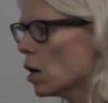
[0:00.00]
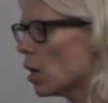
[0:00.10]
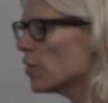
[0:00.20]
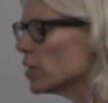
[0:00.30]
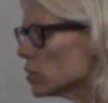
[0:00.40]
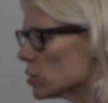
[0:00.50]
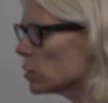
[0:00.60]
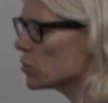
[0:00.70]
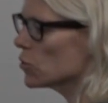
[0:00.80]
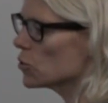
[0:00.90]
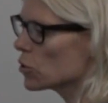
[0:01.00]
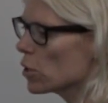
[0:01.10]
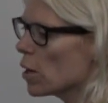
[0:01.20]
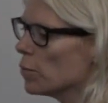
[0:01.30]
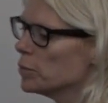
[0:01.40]
of his
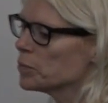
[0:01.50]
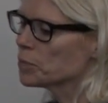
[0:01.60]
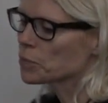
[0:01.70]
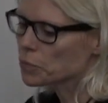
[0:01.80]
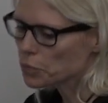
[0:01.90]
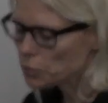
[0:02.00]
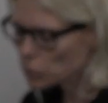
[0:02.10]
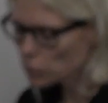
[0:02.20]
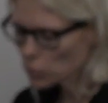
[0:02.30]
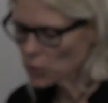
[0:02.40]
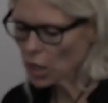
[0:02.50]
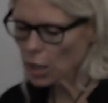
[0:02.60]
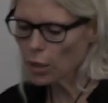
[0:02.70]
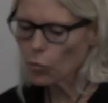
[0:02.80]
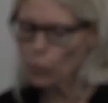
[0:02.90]
synesthesia.
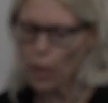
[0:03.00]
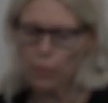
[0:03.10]
And